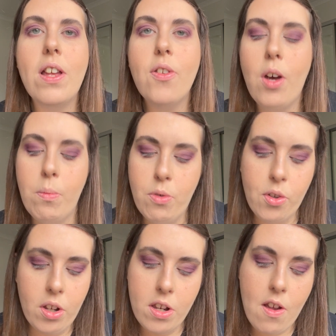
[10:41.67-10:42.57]
so I'm just
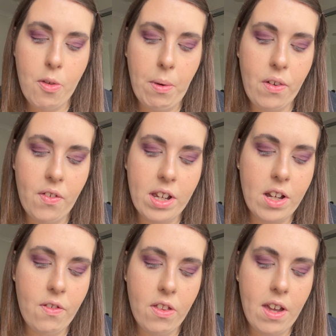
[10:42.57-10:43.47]
going to use my finger
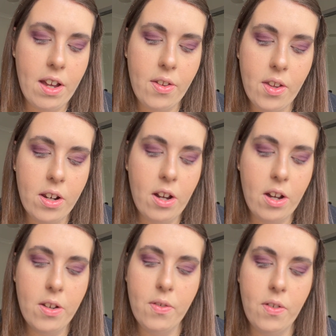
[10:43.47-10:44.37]
for this, and
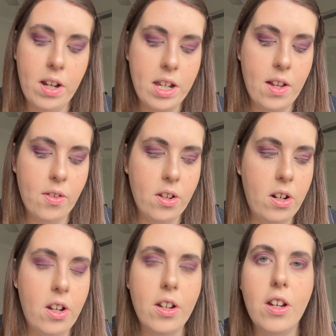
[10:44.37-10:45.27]
hopefully it's going
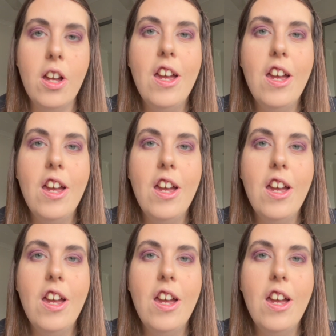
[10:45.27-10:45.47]
to look